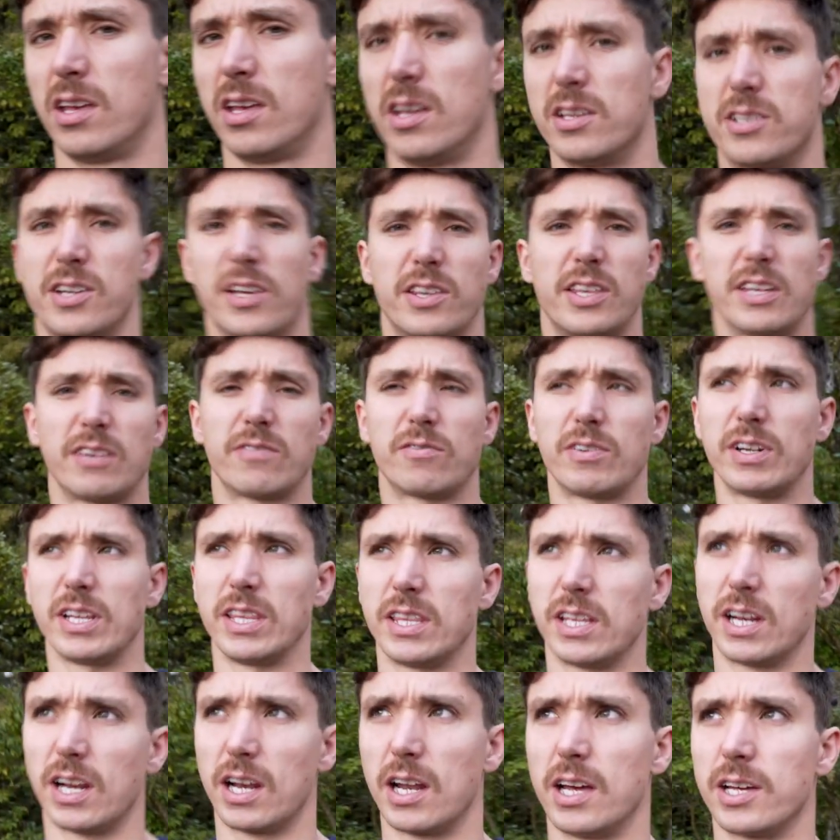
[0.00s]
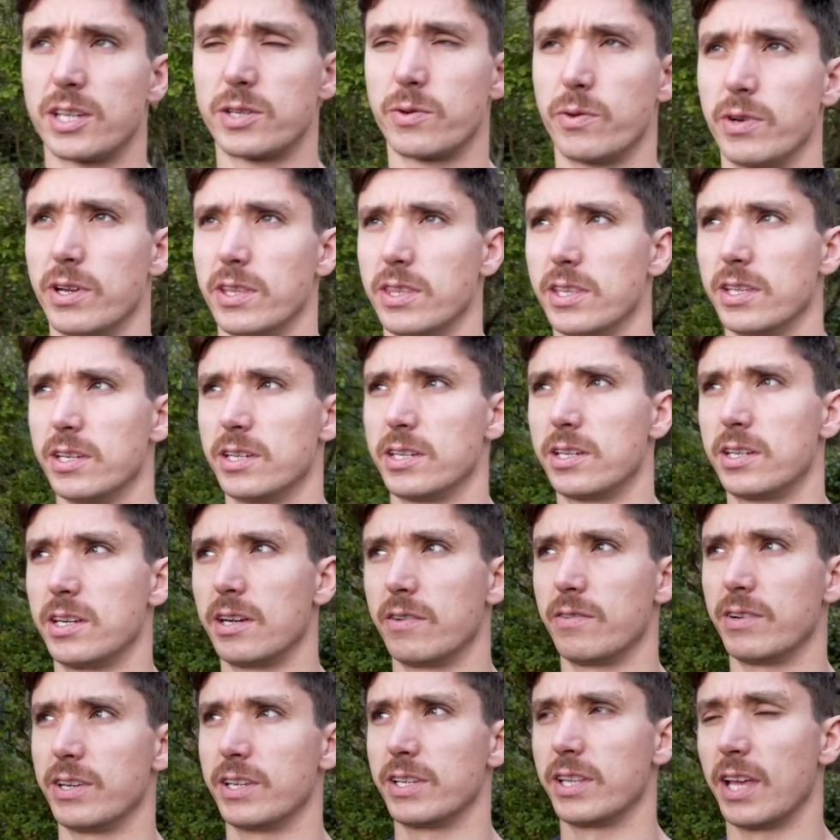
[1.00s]
So I think really the last one in this
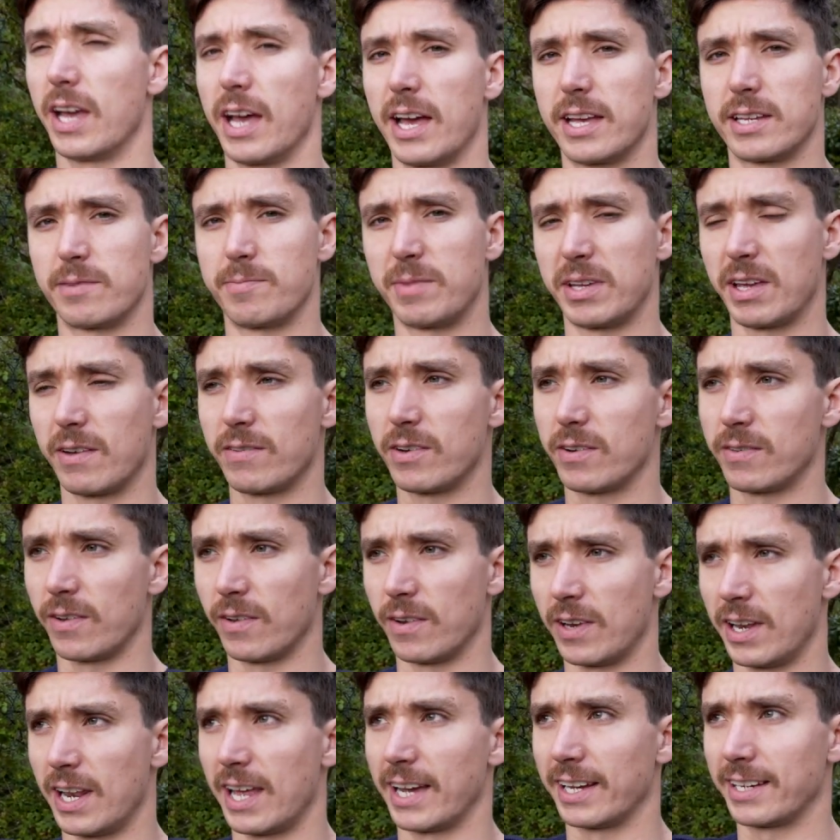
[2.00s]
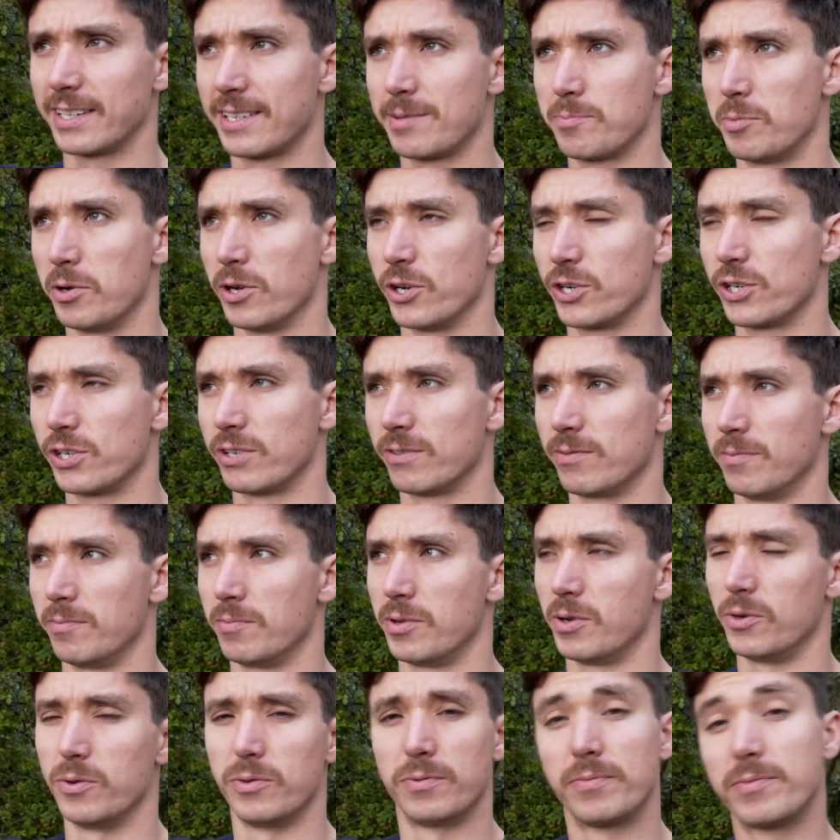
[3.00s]
series that hasn't been covered, I've done legs, push, and
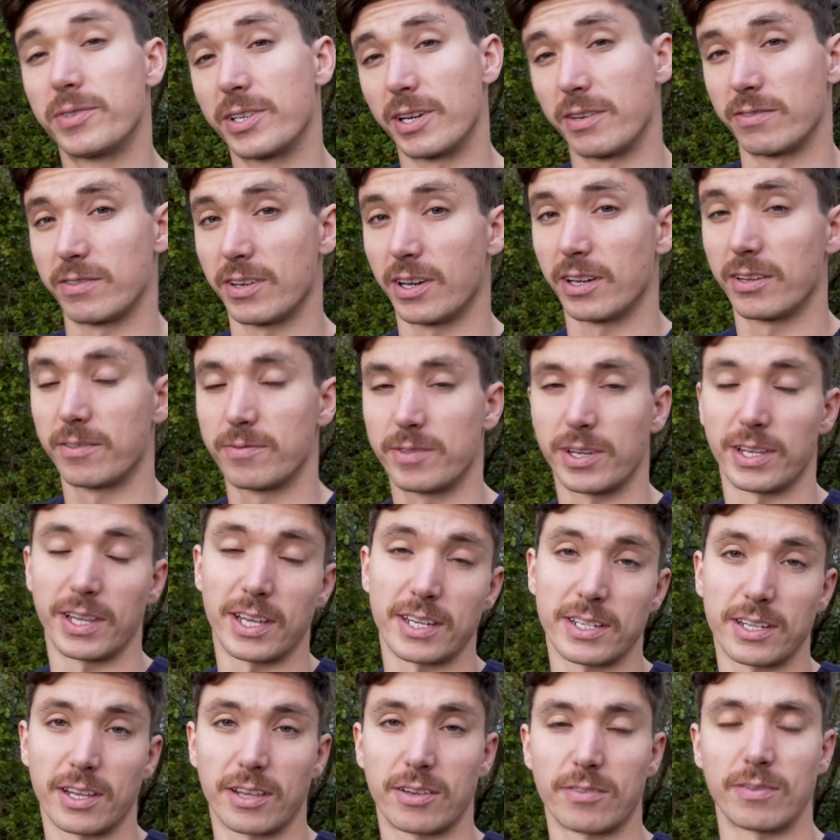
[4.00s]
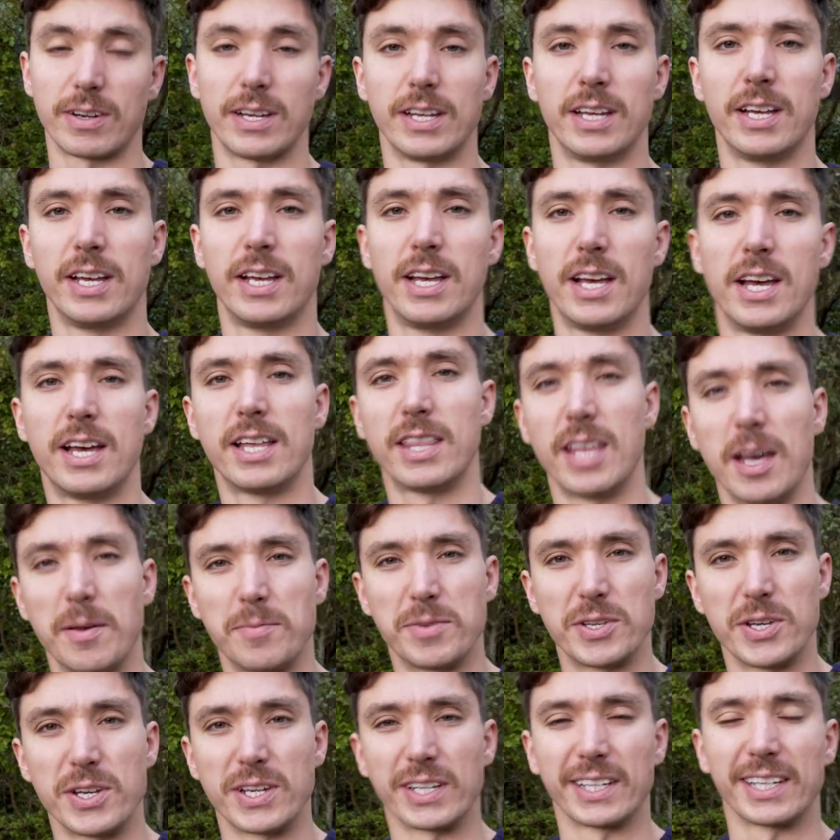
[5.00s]
pull so far. So that's the three that I'm
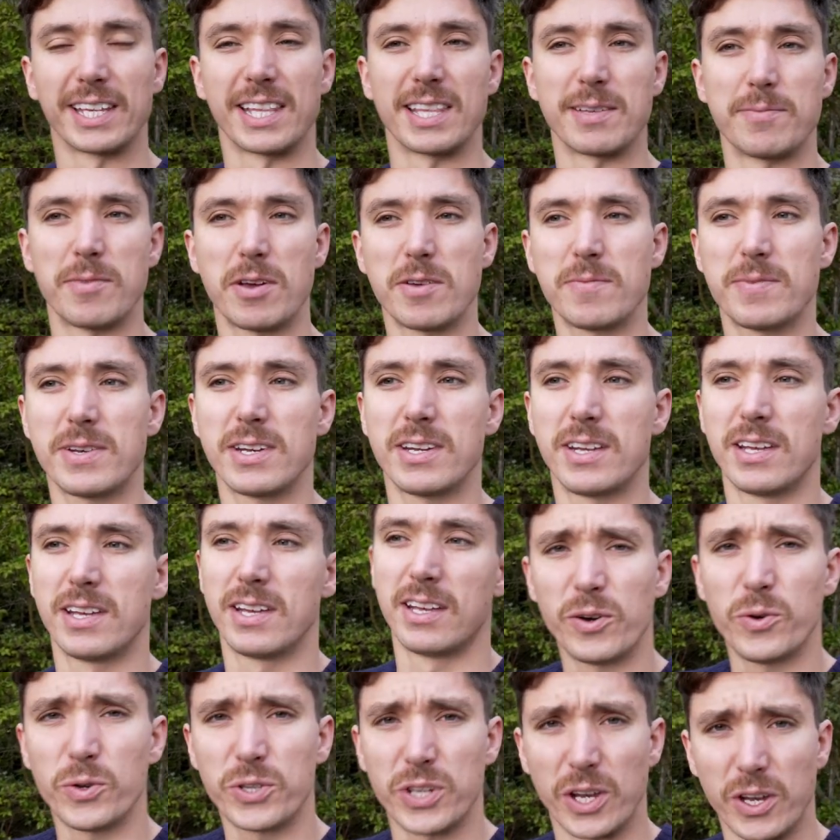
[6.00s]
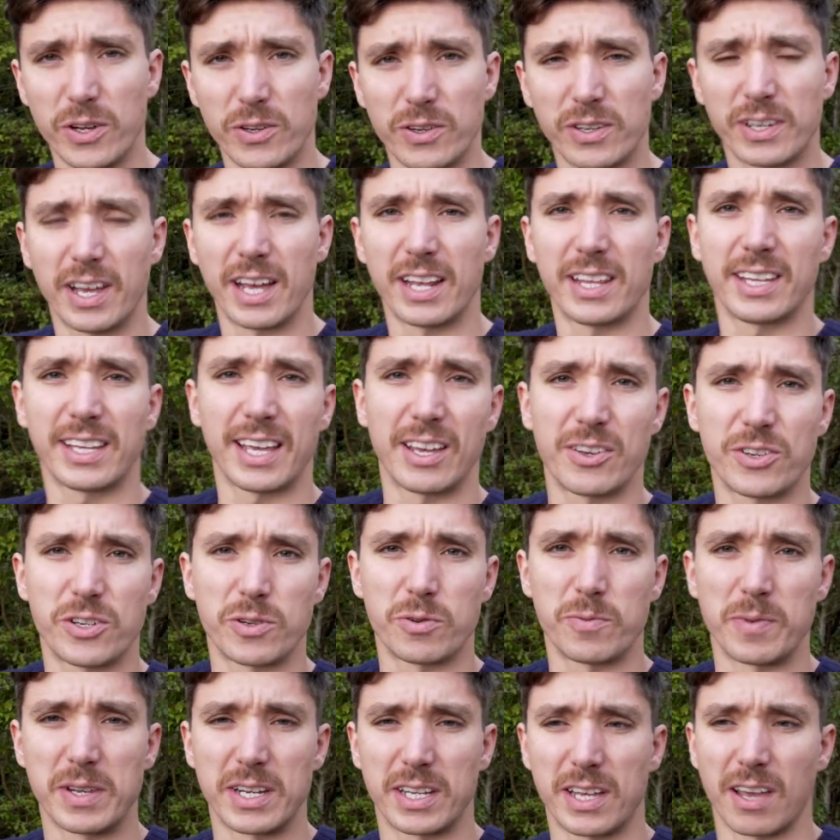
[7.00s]
doing at the moment. Also, anything else you
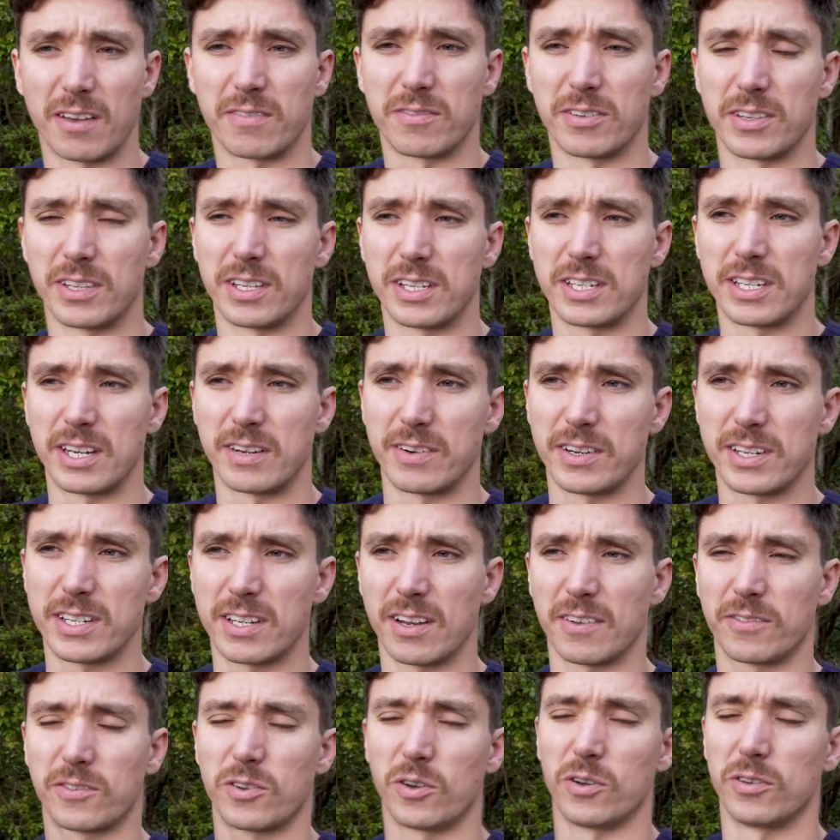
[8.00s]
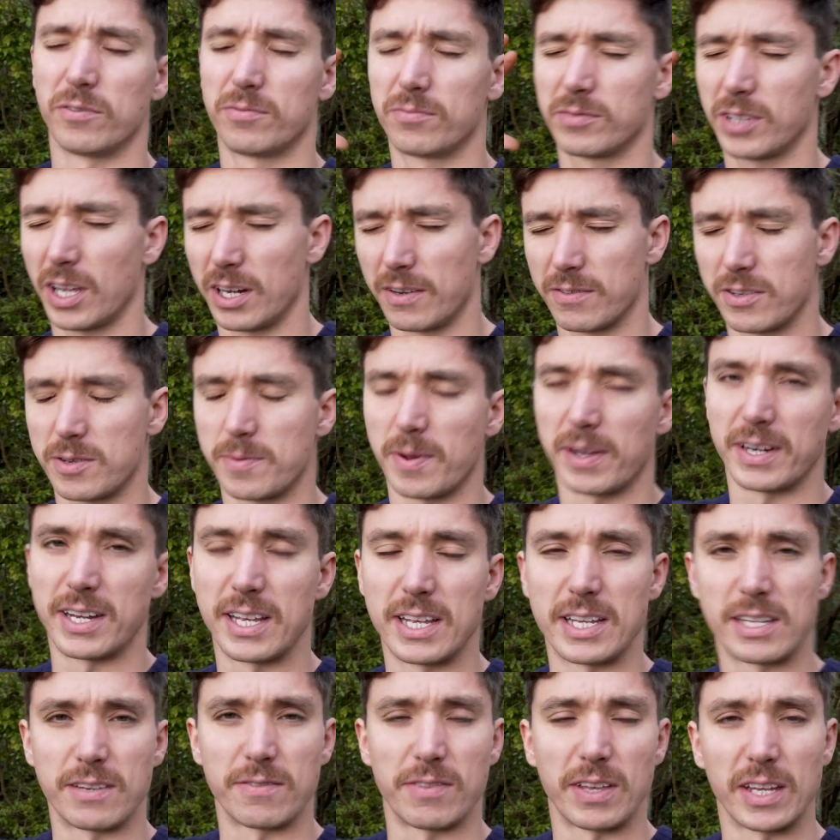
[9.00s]
want me to cover in this series, I've got kind of some
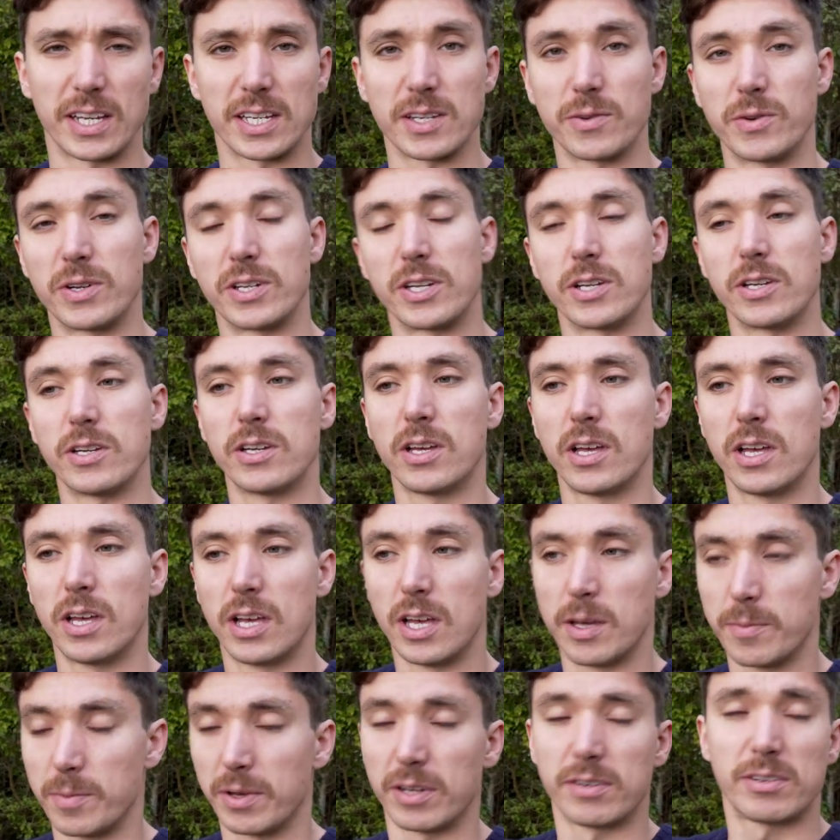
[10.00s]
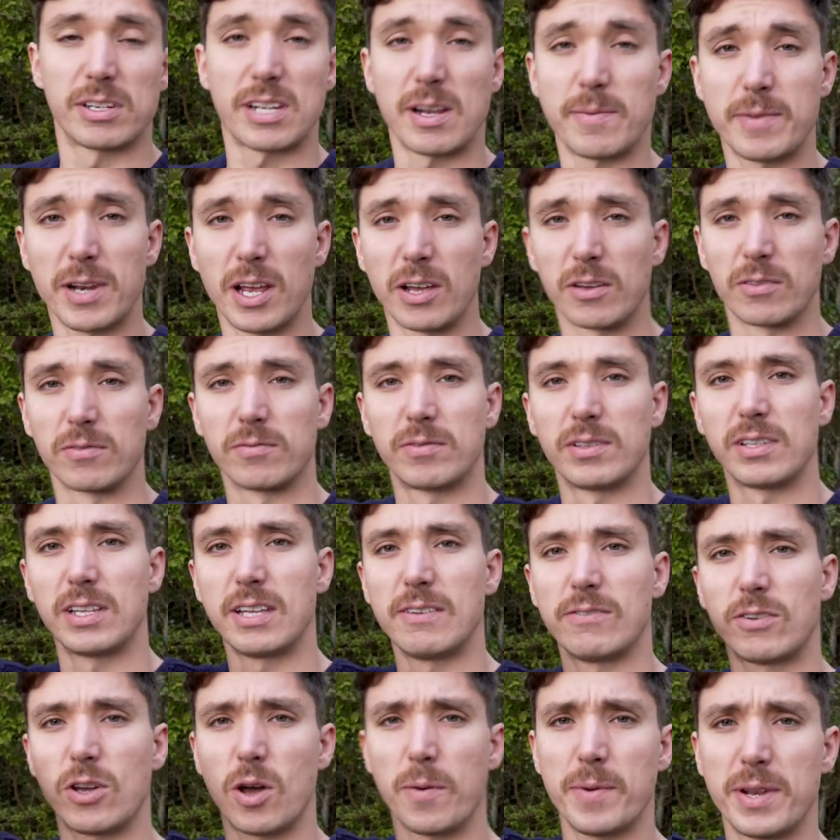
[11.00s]
ideas of things I want to do, but just let me know.
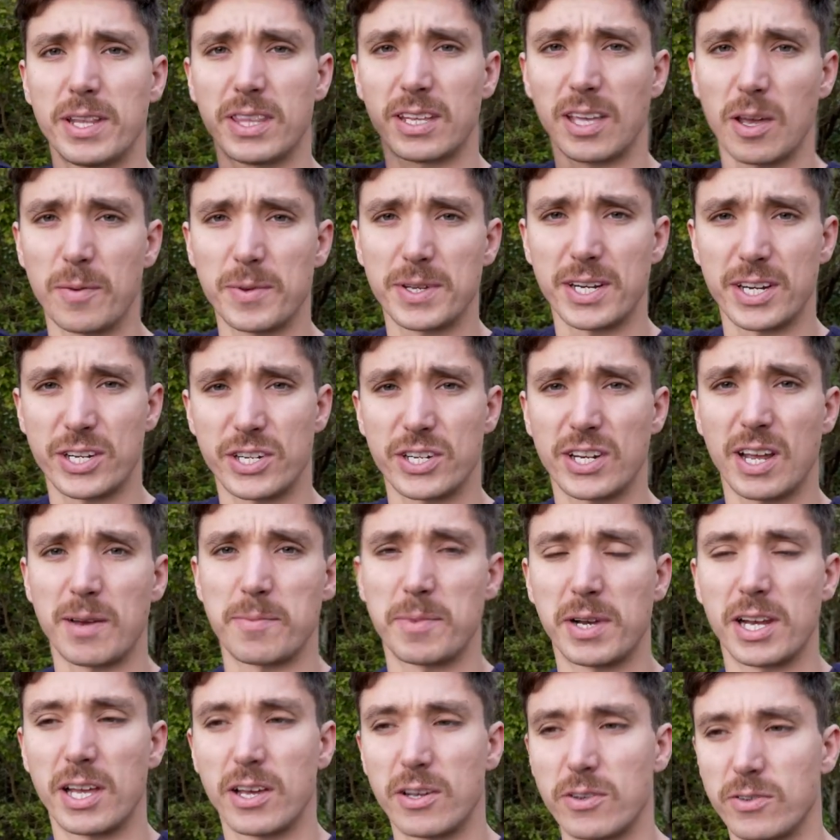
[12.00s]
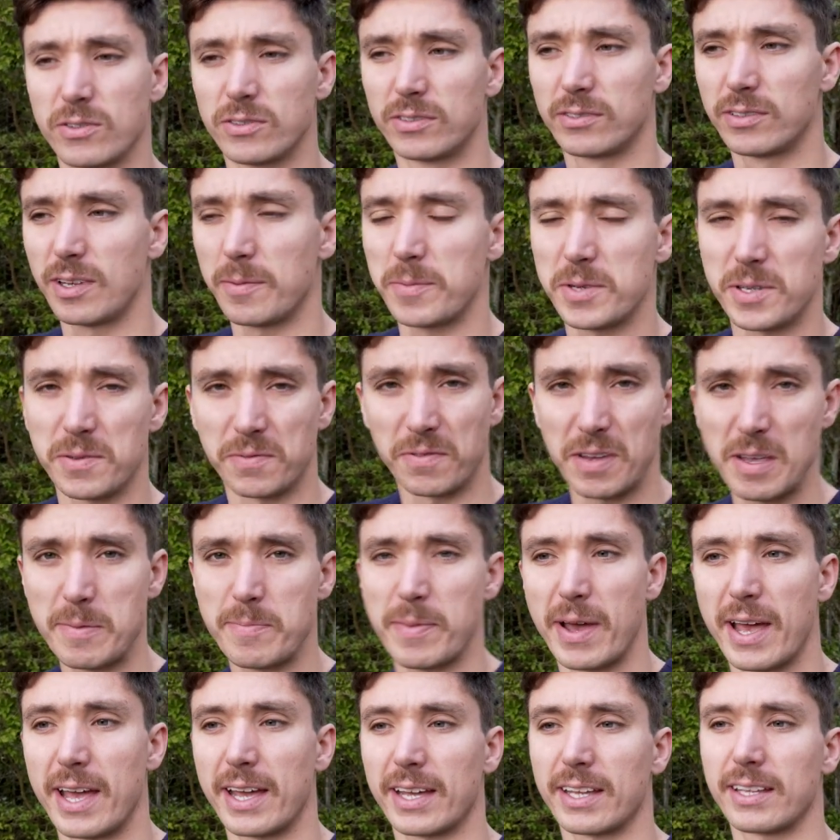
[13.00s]
Leave a comment in the comment section down below. Give me some
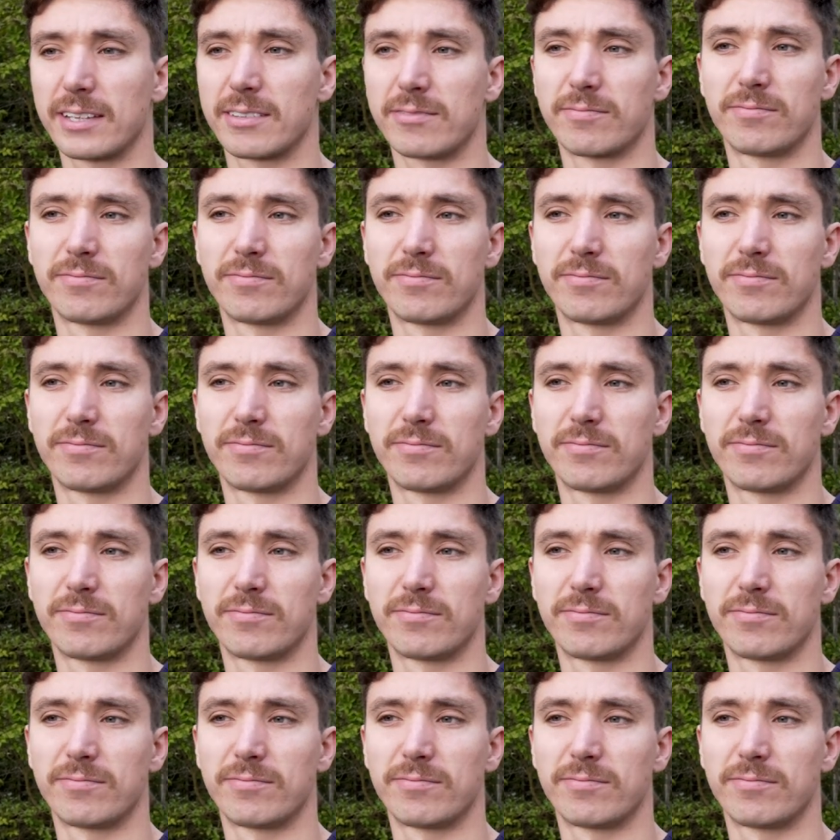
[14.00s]
feedback.